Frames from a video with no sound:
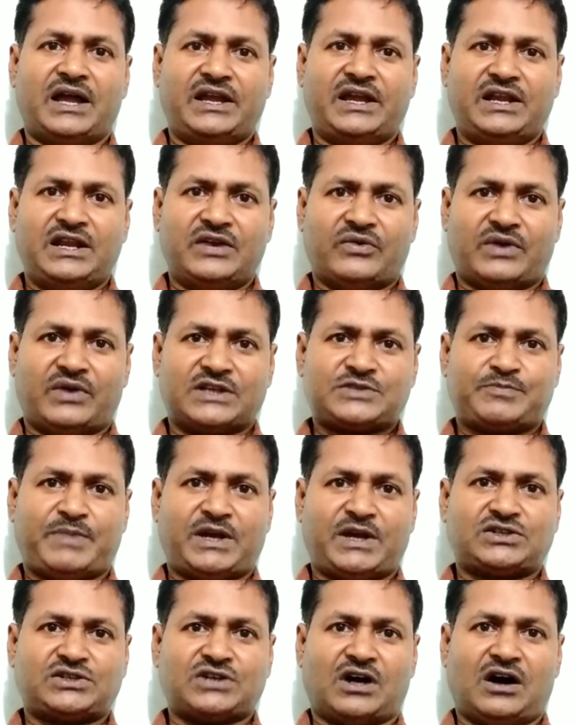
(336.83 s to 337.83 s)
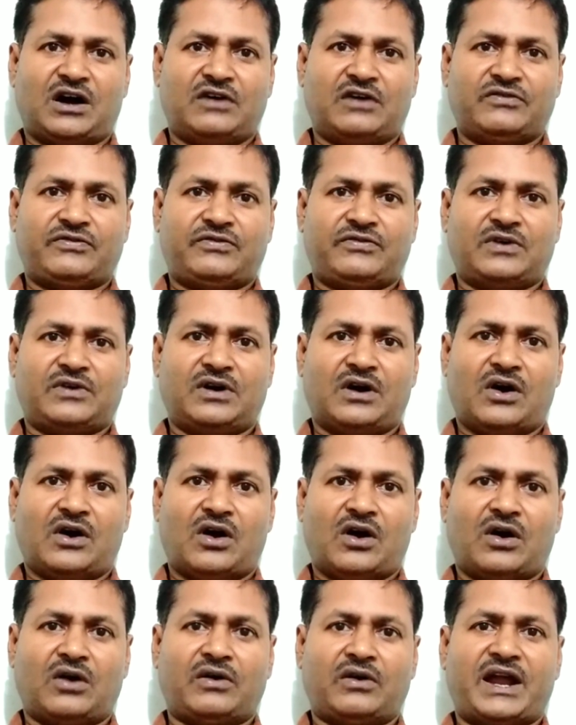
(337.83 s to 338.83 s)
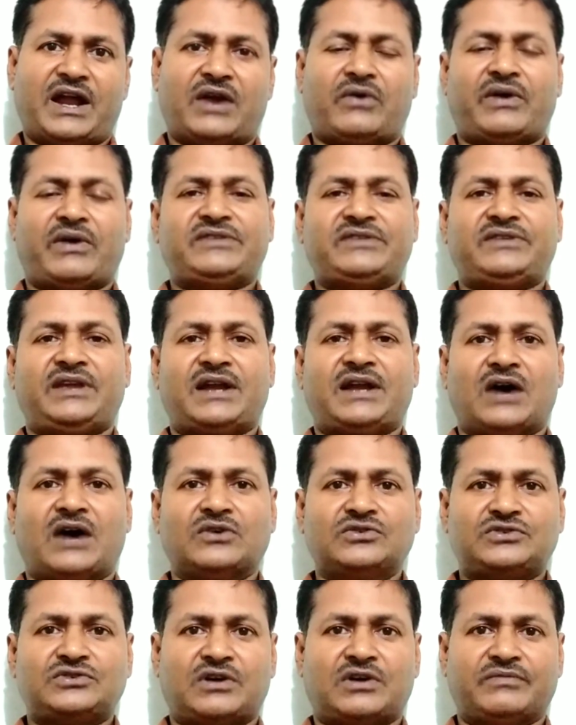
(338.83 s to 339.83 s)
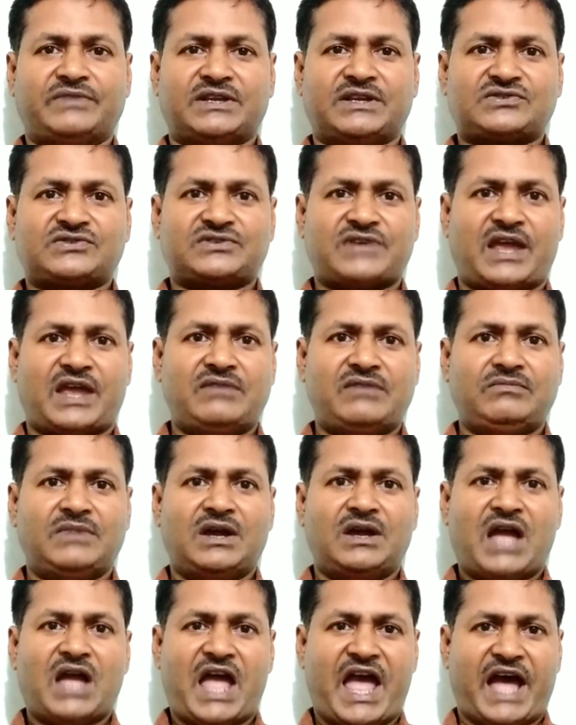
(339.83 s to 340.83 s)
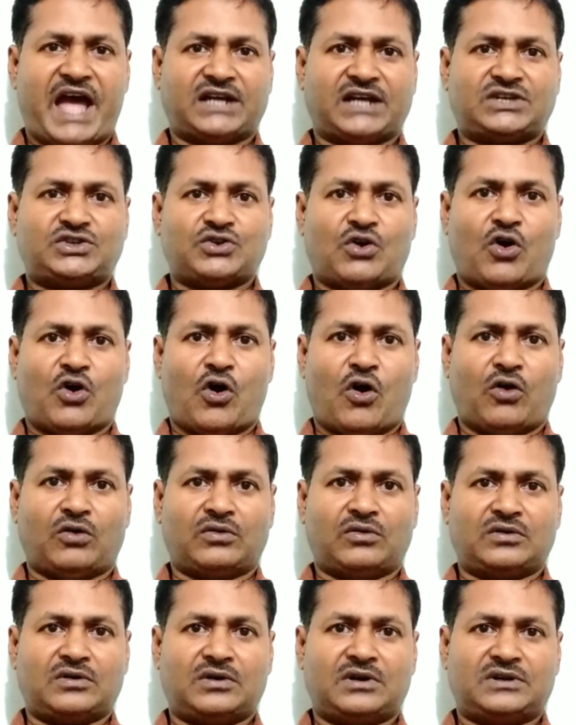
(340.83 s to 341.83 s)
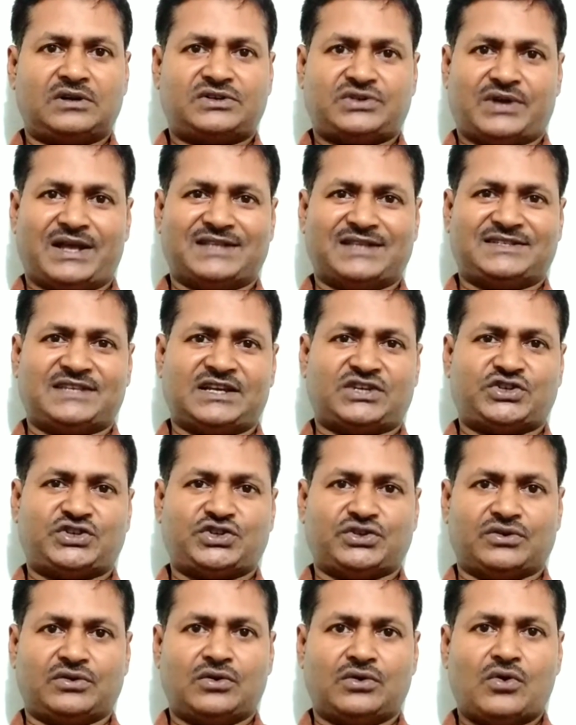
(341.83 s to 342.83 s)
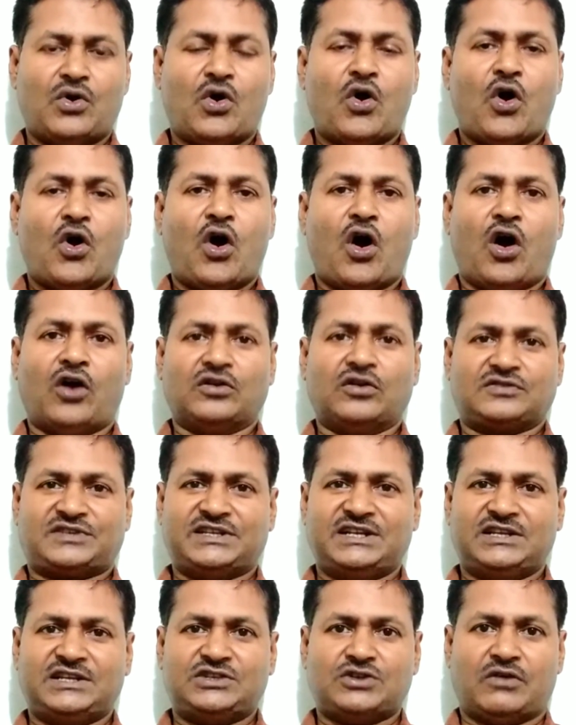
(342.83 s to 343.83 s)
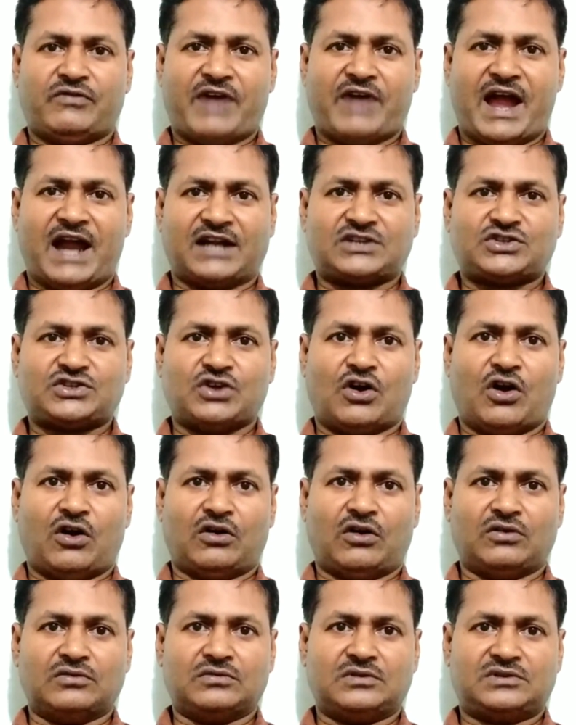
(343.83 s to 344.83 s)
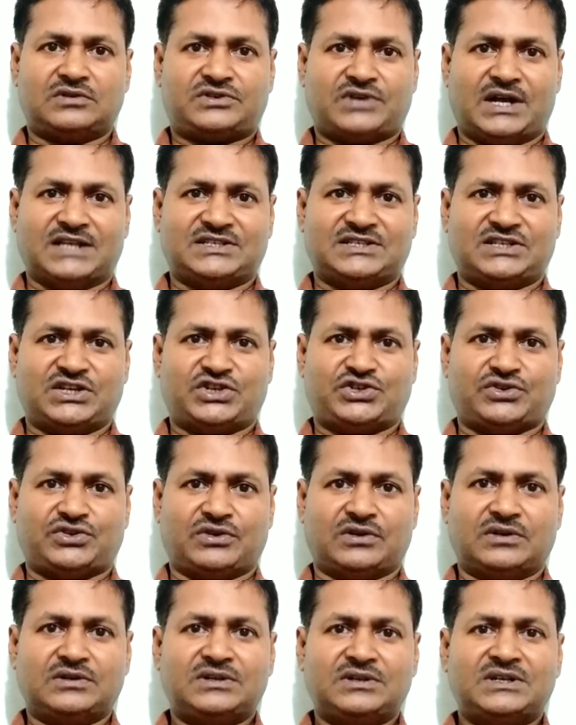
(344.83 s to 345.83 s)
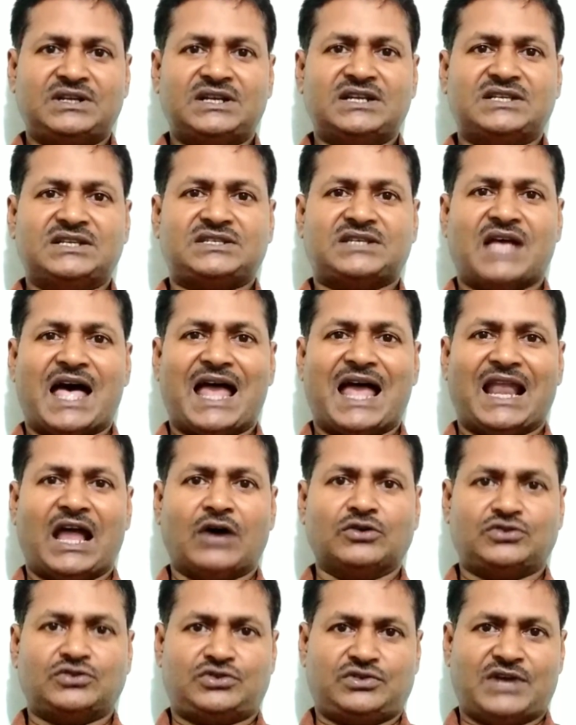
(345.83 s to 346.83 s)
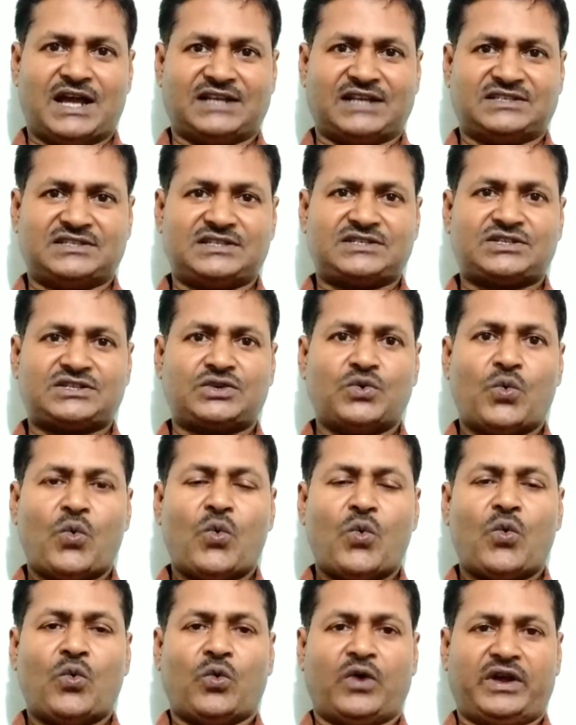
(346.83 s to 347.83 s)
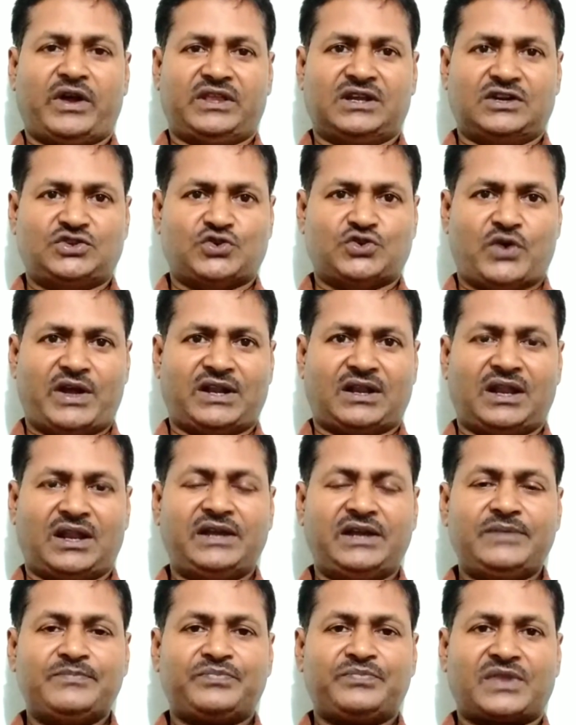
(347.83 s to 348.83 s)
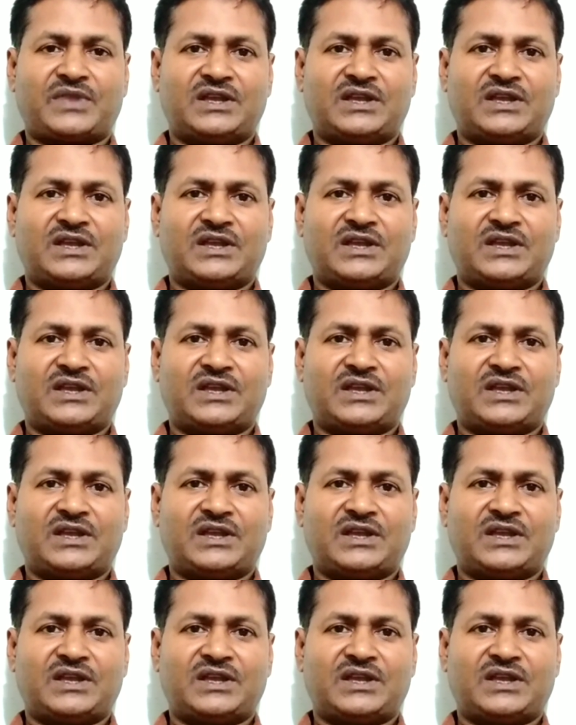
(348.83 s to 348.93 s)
in respect of or arising out of the same act or transaction or series of acts or transaction is allowed to exist, whether jointly,